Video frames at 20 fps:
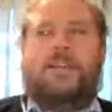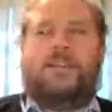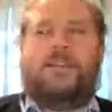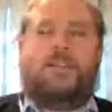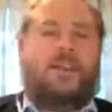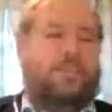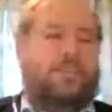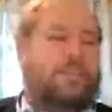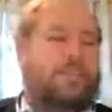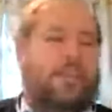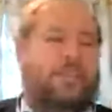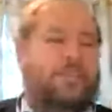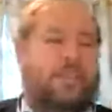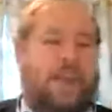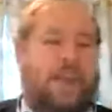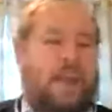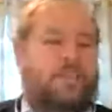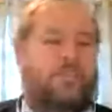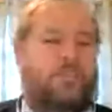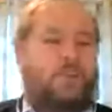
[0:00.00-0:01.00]
none
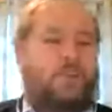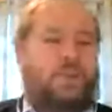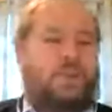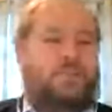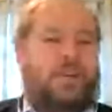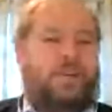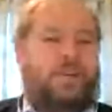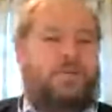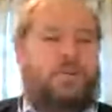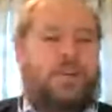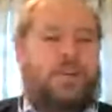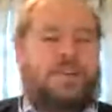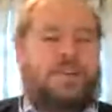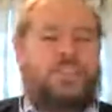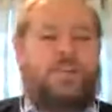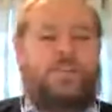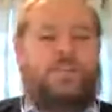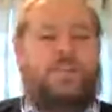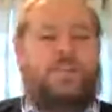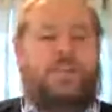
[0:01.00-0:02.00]
that I've heard of. I don't
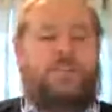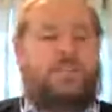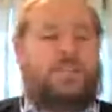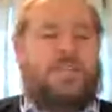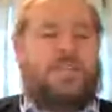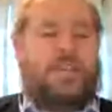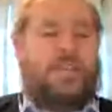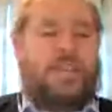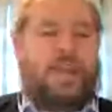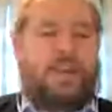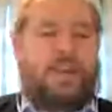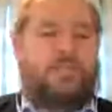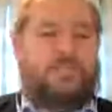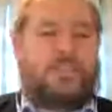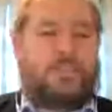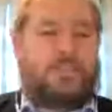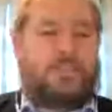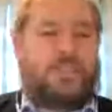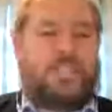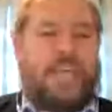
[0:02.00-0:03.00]
actually think there's any kind of
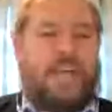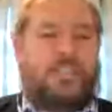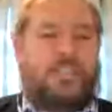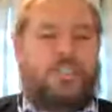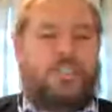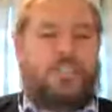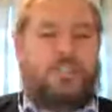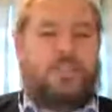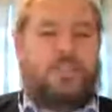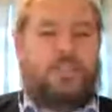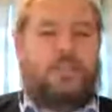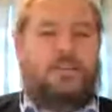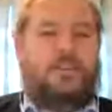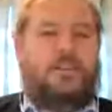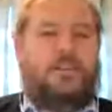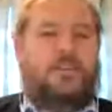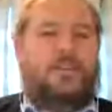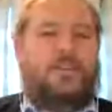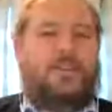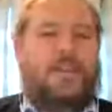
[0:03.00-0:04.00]
substantial
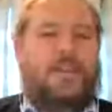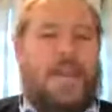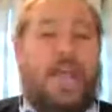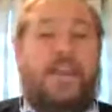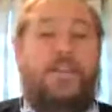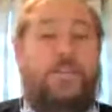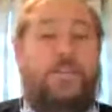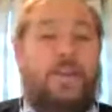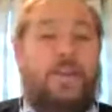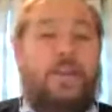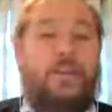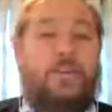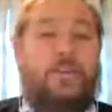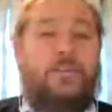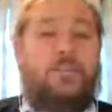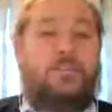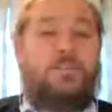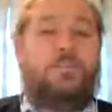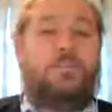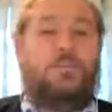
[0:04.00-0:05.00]
anything
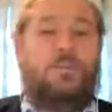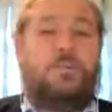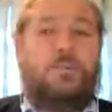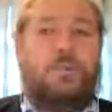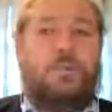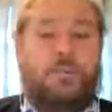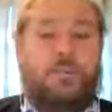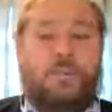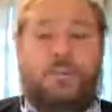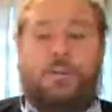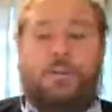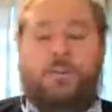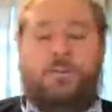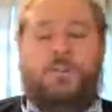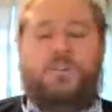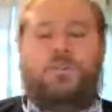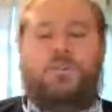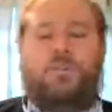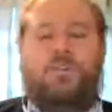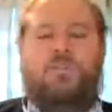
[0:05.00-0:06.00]
to
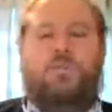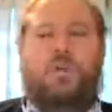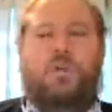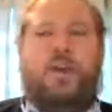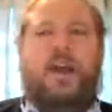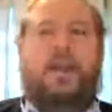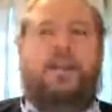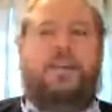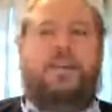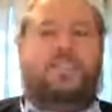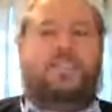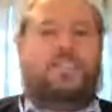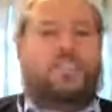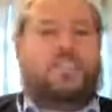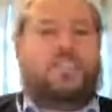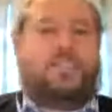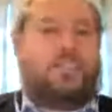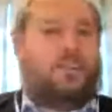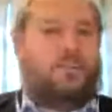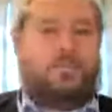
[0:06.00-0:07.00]
the story of Wakanda. It's
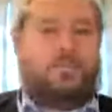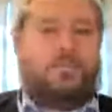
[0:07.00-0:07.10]
just